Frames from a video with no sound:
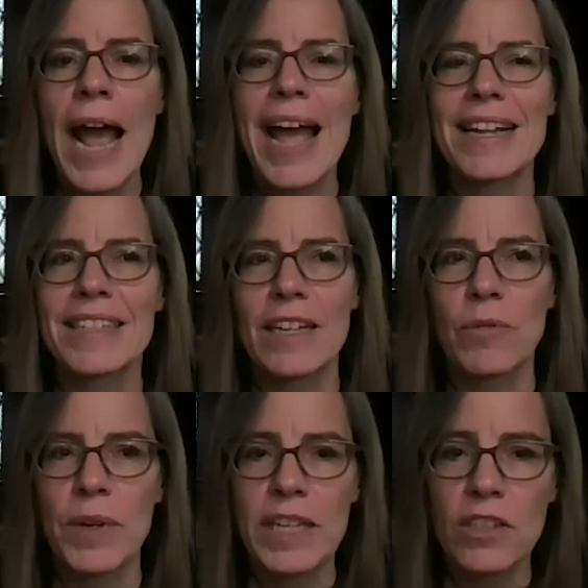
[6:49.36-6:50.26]
and saying,
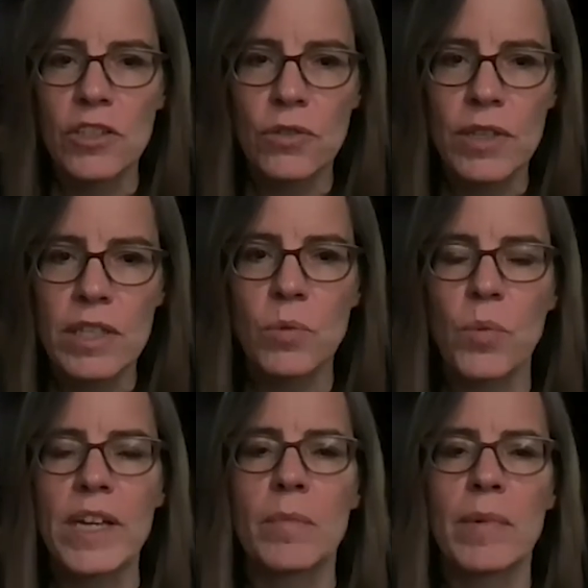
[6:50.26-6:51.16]
we can do this, we
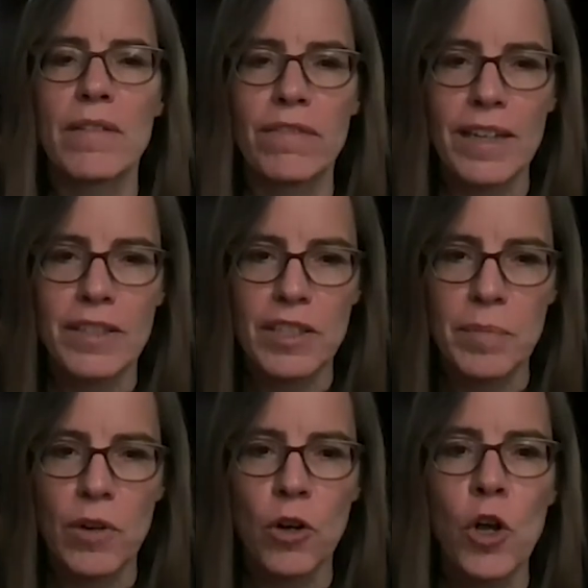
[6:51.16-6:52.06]
can be
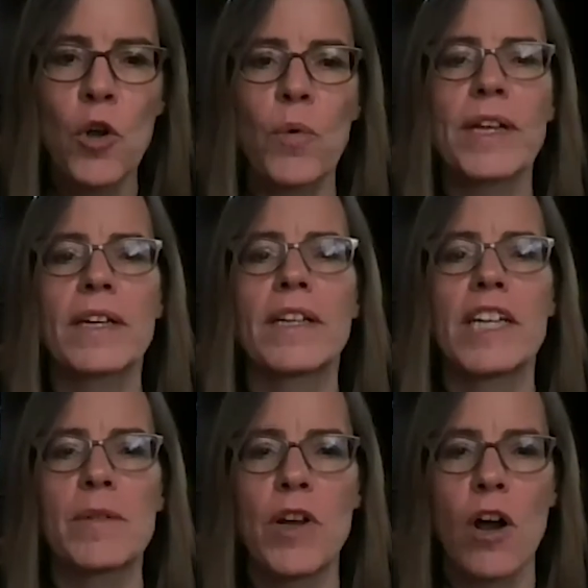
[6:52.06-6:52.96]
flexible, we can
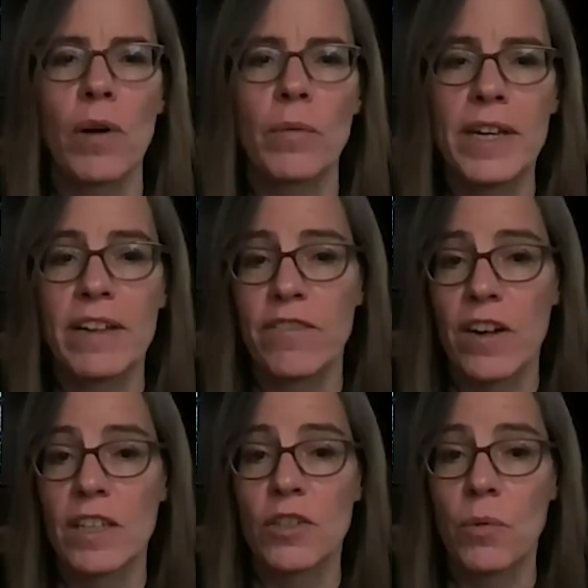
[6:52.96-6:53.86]
keep going, we can
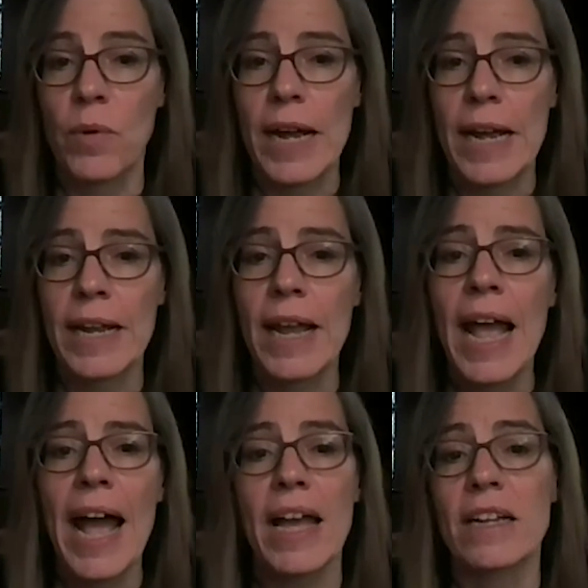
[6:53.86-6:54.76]
find a way,
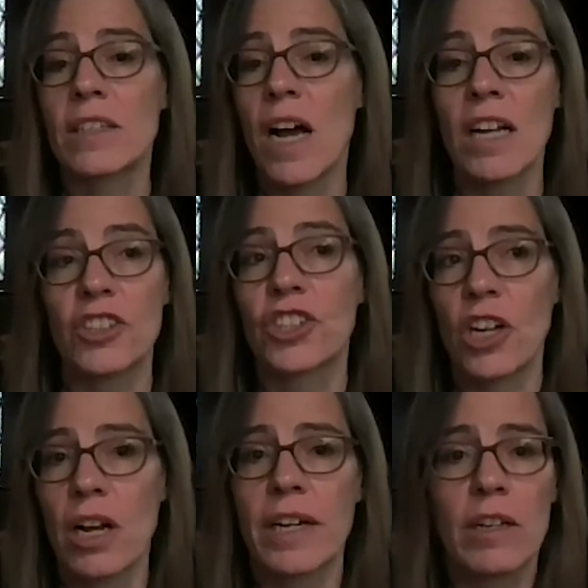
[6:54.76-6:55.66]
and not
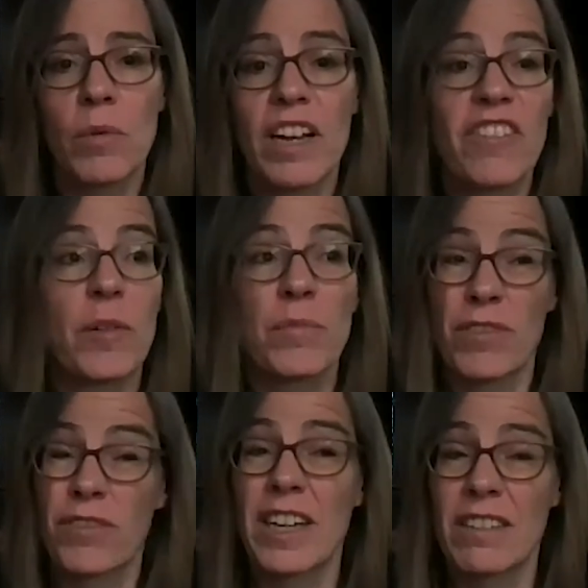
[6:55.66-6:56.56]
shying away from,
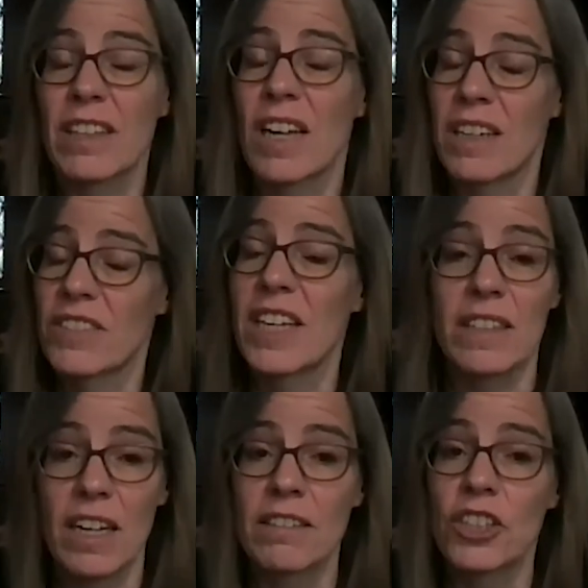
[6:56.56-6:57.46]
frankly, a lot of
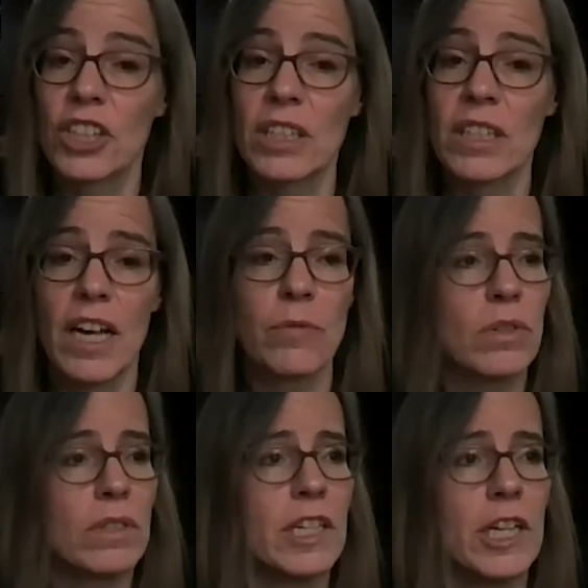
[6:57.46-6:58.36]
technology. And we're
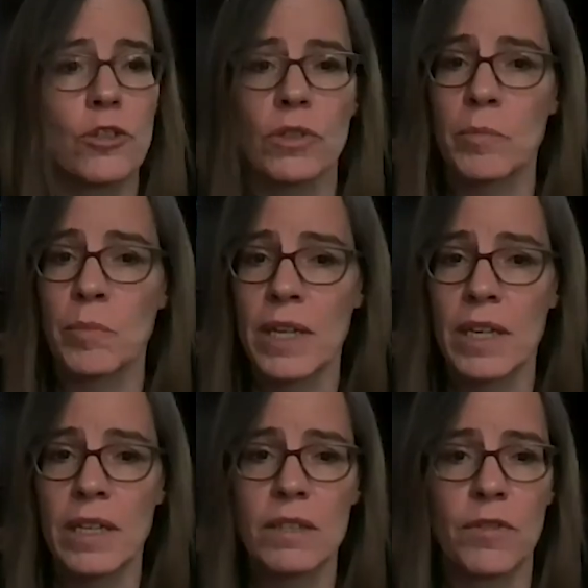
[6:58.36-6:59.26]
scheduling
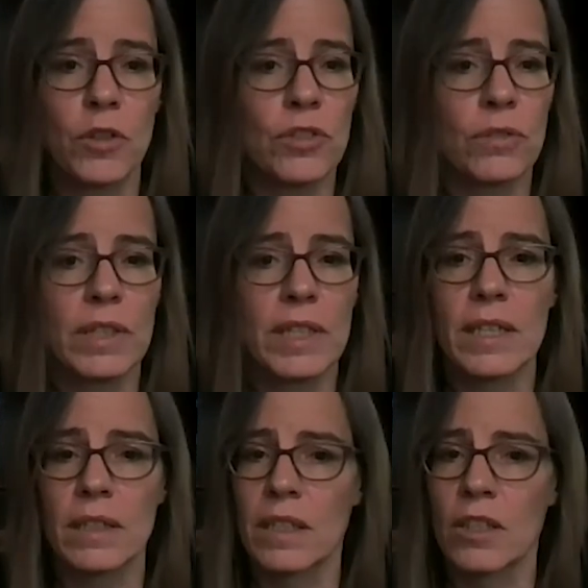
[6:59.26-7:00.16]
meetings virtually
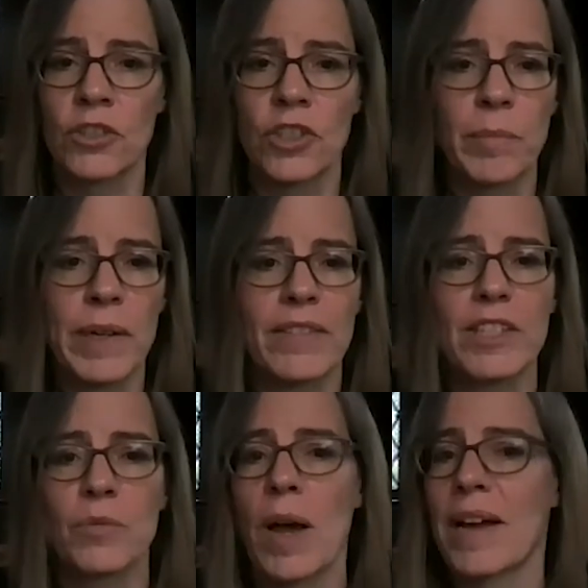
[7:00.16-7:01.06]
and jumping on these
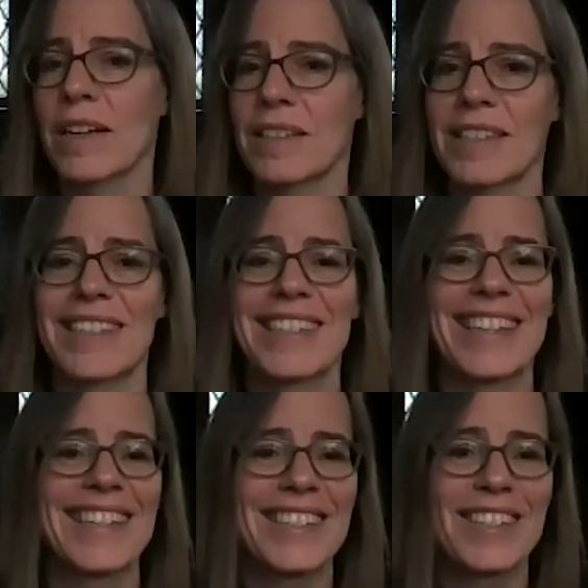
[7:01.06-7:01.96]
WebExes and
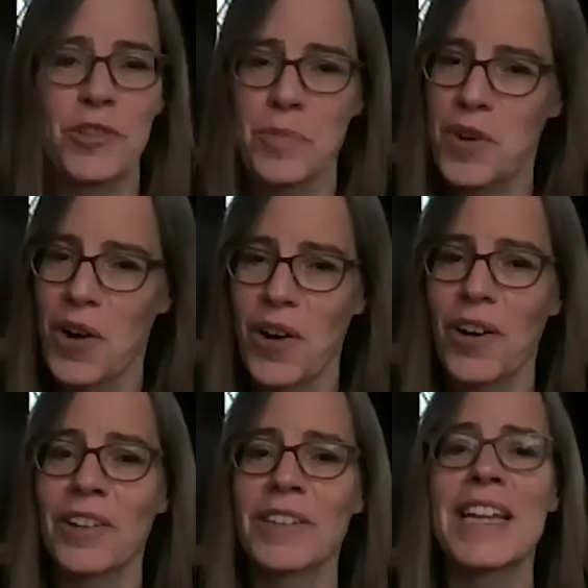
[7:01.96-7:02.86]
these Zoom
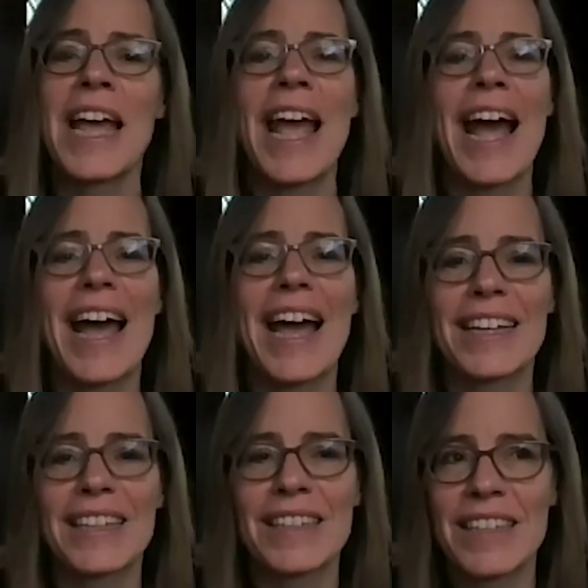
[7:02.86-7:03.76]
calls.
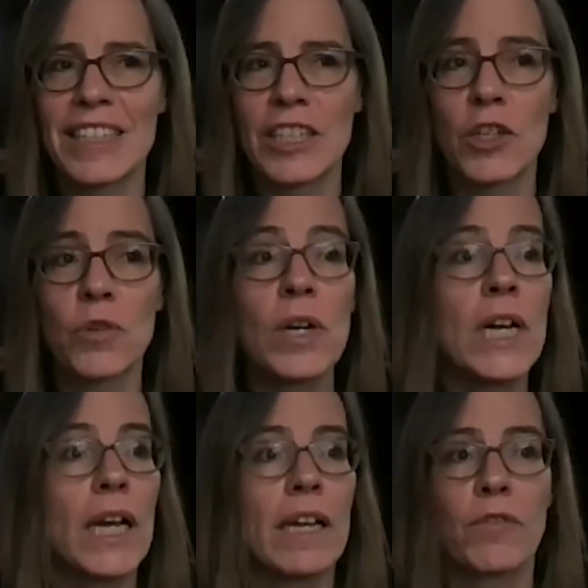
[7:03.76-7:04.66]
And,
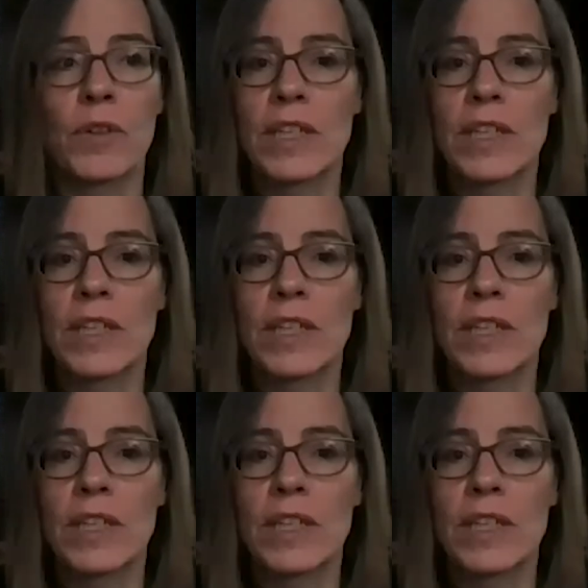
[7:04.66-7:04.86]
if we